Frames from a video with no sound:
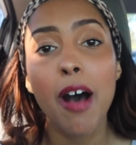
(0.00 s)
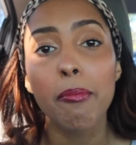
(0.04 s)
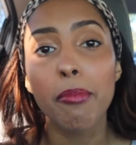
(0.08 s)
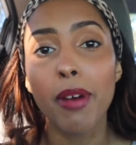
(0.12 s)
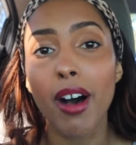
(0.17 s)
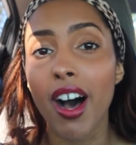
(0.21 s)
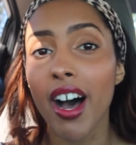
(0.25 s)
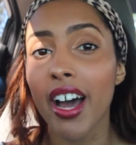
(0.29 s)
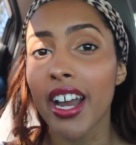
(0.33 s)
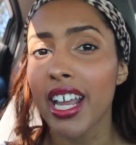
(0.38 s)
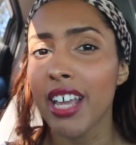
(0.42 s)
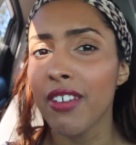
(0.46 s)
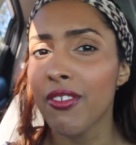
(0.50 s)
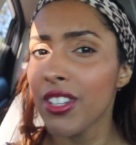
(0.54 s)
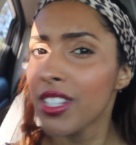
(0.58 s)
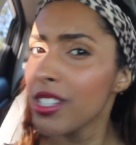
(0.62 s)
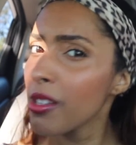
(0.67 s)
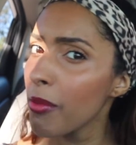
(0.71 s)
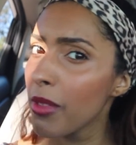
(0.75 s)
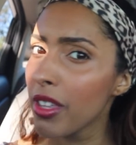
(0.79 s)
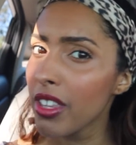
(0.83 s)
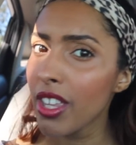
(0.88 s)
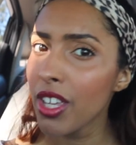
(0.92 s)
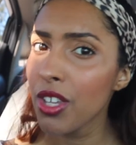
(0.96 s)
but if it's
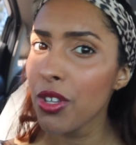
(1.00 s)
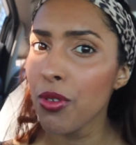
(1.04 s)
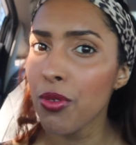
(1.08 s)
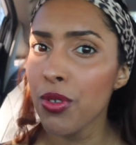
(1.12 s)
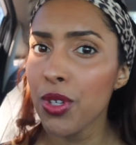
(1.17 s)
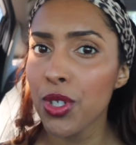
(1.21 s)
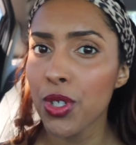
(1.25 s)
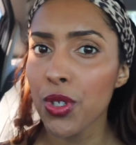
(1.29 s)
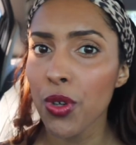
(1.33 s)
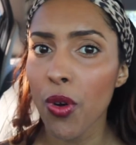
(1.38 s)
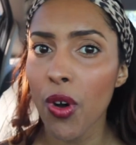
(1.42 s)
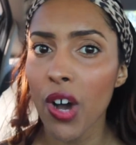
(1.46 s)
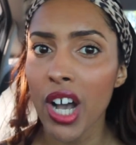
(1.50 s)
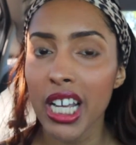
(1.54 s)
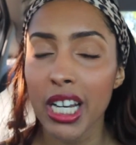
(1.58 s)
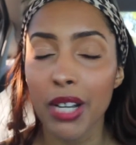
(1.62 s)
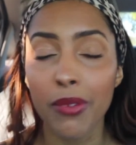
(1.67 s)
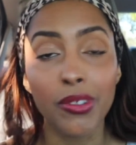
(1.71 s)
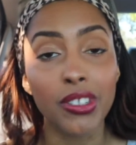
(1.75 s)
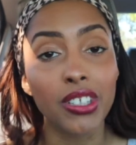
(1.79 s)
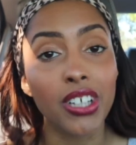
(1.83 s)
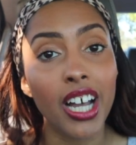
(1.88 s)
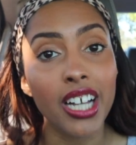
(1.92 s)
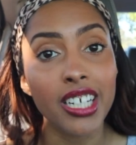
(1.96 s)
something that you enjoyed
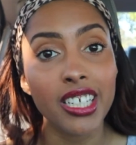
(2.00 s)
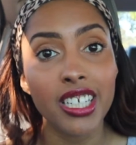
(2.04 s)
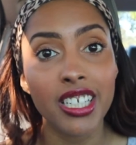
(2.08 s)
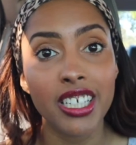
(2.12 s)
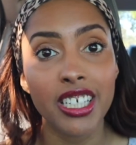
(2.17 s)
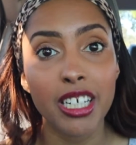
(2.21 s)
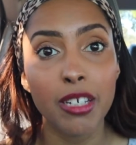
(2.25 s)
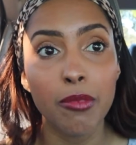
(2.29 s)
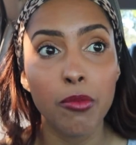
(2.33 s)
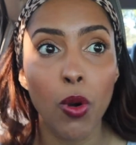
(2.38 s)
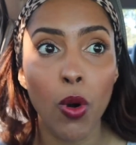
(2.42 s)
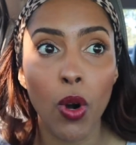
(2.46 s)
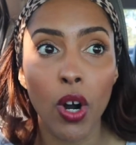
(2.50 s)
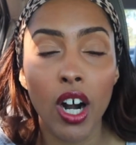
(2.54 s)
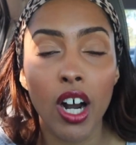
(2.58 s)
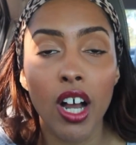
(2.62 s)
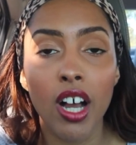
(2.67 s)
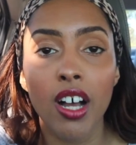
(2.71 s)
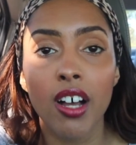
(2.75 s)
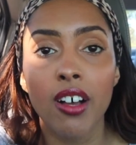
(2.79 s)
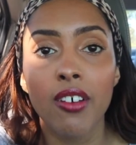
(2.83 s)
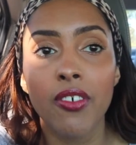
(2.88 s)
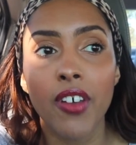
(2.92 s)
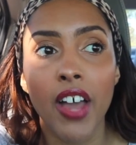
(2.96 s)
and would like to see more
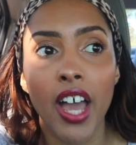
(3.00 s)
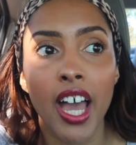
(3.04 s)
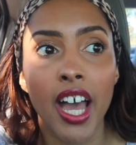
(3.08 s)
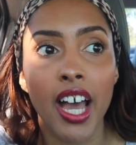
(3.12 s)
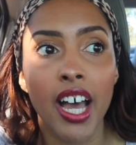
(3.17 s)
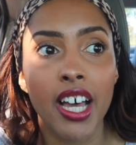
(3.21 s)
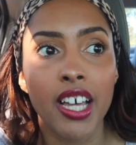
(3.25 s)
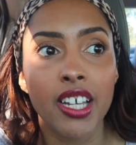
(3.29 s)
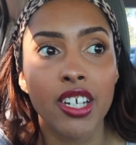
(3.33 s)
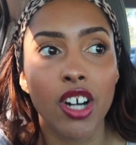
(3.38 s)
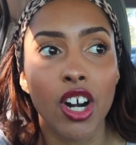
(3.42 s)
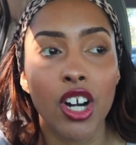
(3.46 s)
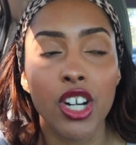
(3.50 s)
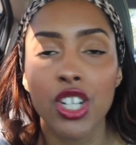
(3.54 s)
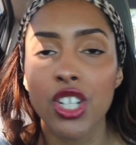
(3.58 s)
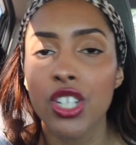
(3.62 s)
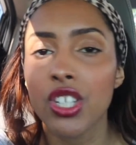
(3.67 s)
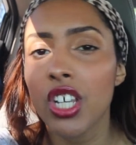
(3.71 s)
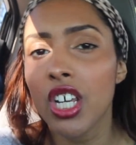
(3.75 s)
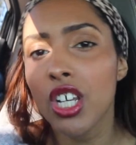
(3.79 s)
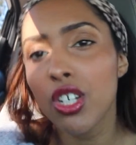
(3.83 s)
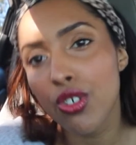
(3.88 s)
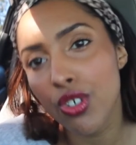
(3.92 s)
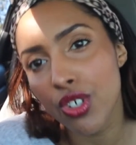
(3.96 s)
of, and are
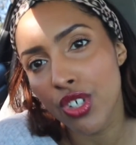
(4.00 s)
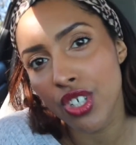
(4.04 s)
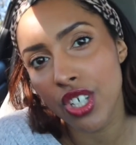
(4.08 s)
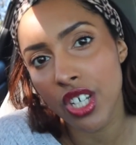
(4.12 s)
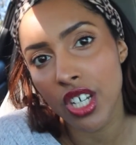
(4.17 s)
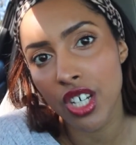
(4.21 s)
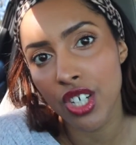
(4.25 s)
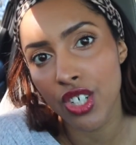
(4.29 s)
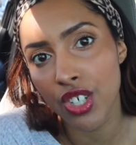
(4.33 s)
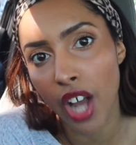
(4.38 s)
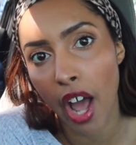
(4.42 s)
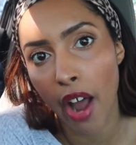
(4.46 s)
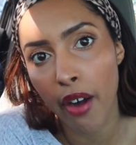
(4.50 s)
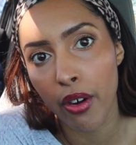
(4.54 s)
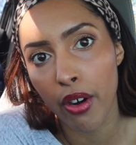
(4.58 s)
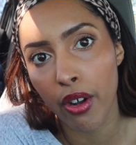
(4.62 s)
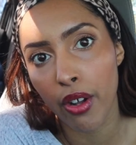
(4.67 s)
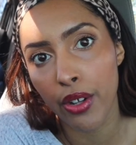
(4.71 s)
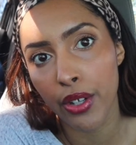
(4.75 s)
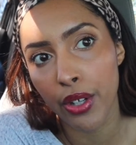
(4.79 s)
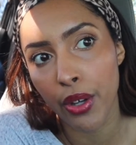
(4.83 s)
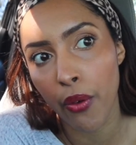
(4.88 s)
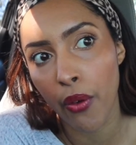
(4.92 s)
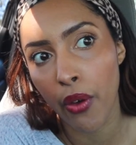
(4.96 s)
just interested in
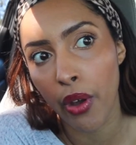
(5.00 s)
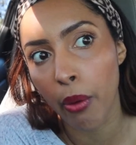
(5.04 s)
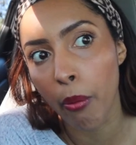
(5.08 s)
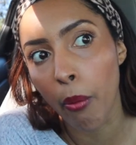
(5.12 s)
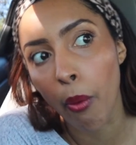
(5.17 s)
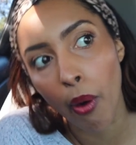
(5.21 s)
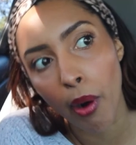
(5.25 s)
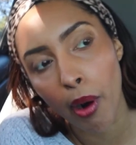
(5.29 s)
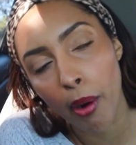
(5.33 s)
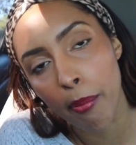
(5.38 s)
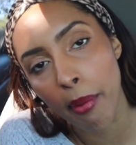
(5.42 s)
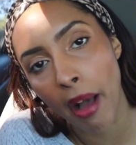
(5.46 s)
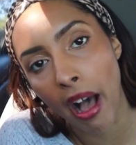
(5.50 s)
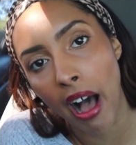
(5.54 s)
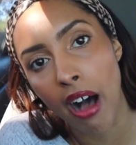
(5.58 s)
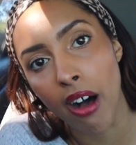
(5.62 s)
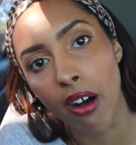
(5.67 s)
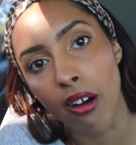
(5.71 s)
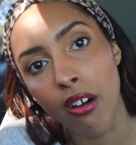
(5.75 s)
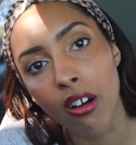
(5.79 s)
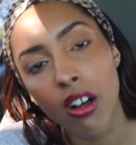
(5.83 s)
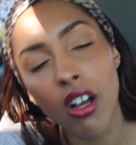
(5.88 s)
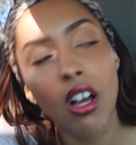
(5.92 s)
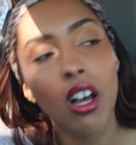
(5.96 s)
general, knowing more
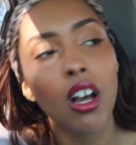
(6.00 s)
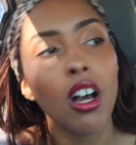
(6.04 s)
about